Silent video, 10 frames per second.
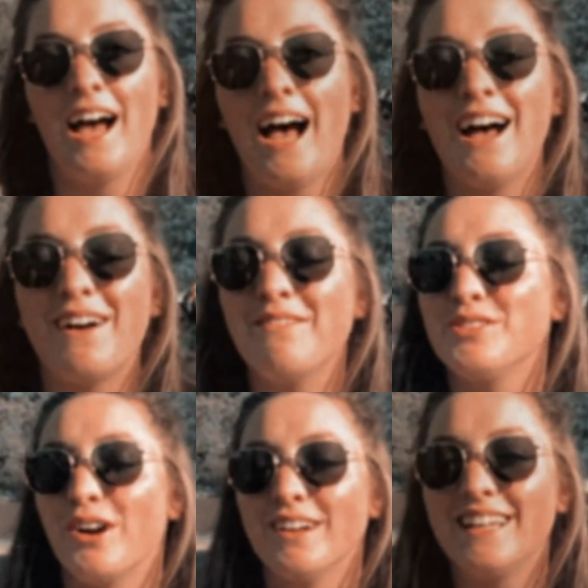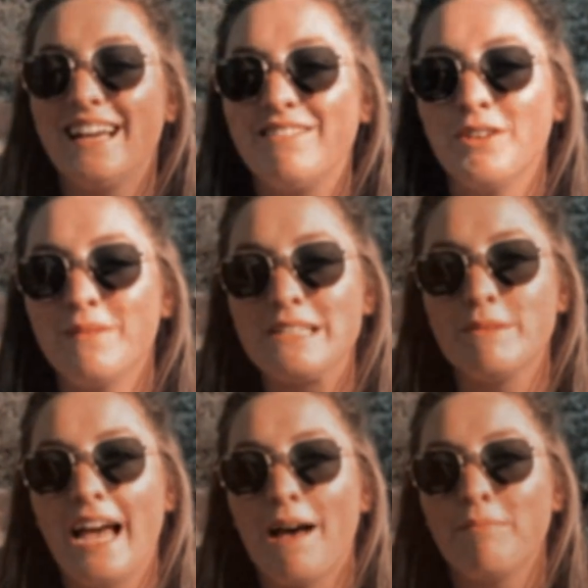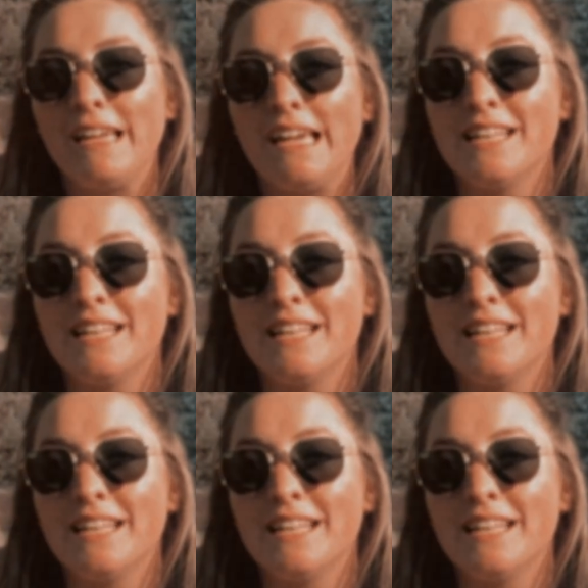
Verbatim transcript: Um, I'm Darla, and what makes me happy,